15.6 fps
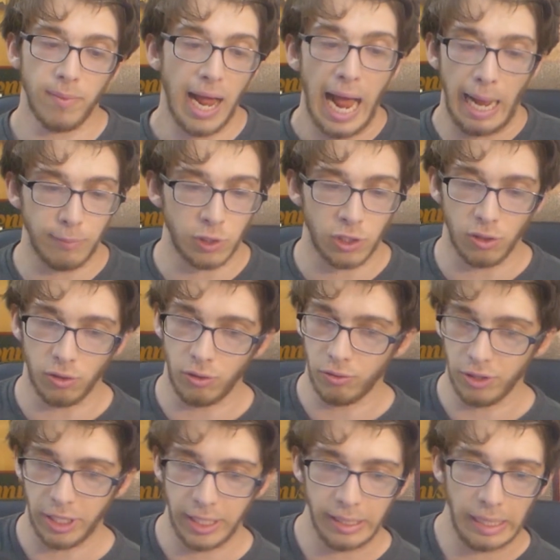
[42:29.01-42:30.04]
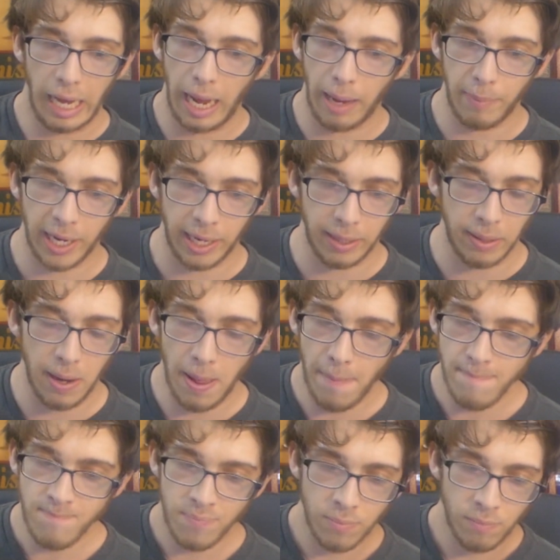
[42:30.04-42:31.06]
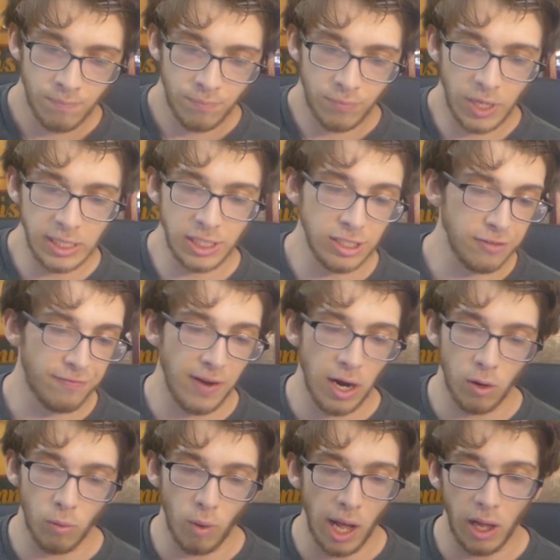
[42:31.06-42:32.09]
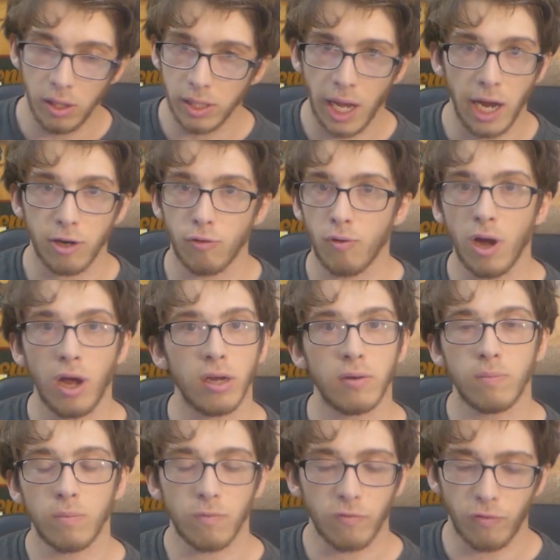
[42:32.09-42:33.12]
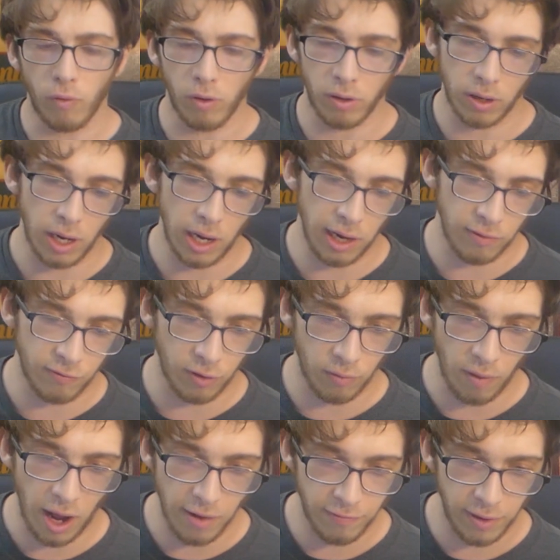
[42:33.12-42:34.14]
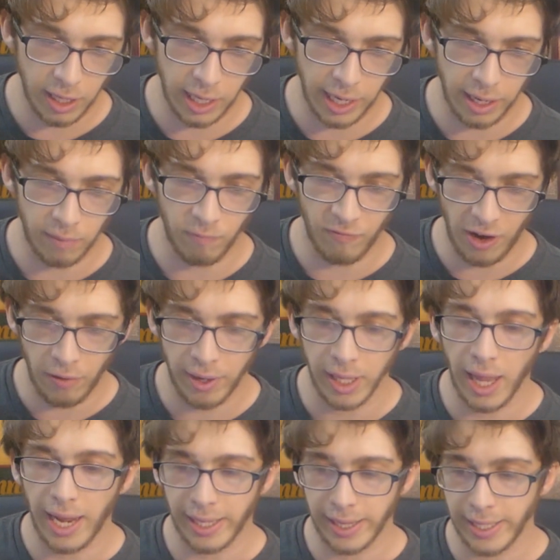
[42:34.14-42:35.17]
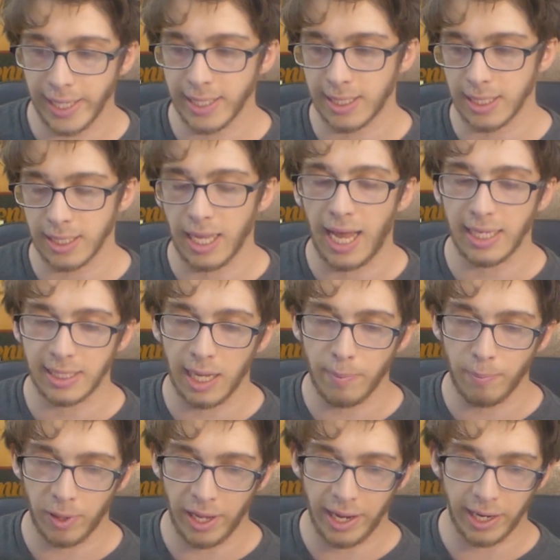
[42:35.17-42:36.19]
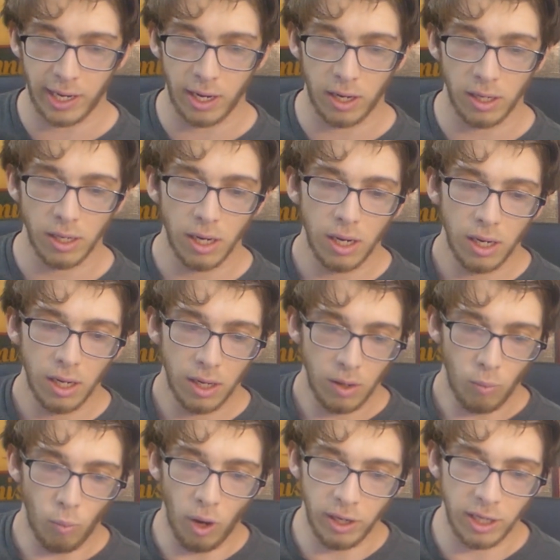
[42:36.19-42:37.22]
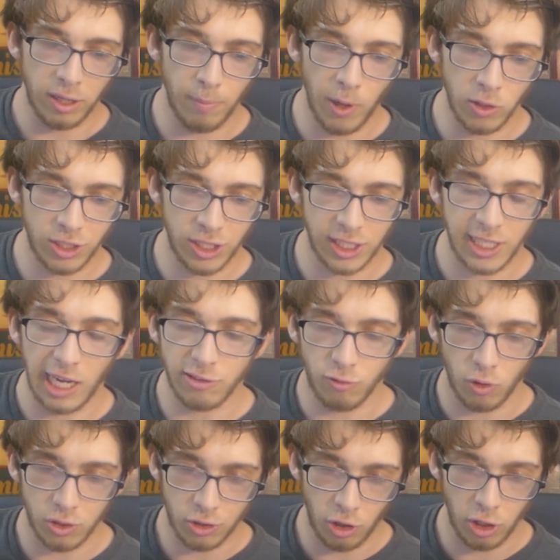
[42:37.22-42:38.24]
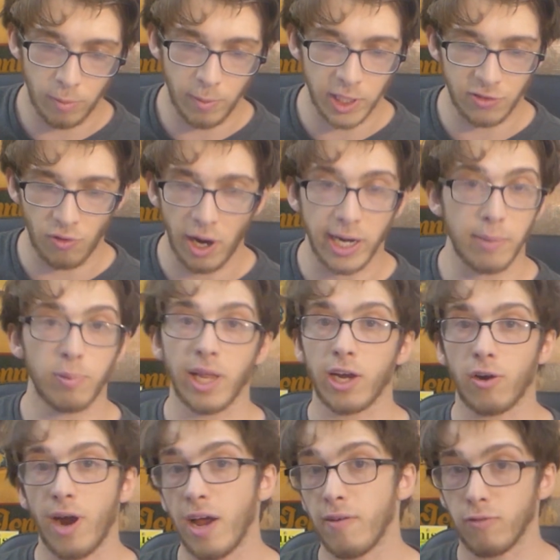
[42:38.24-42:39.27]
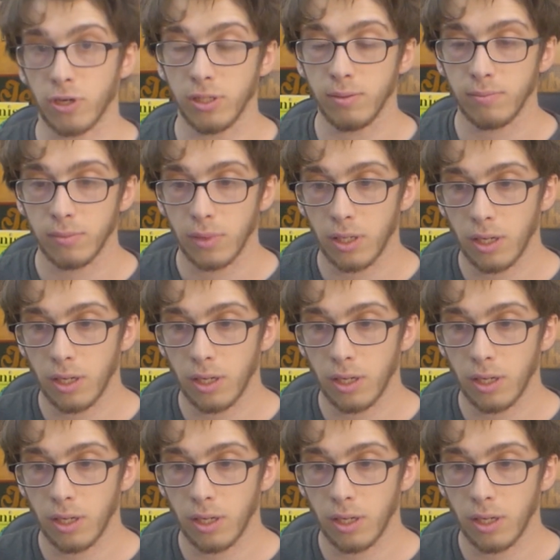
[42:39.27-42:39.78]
Absolutely. I mean, this is a farewell kind of run for Rafa. It very likely is his last time playing here. One of the most successful tournaments for any player ever.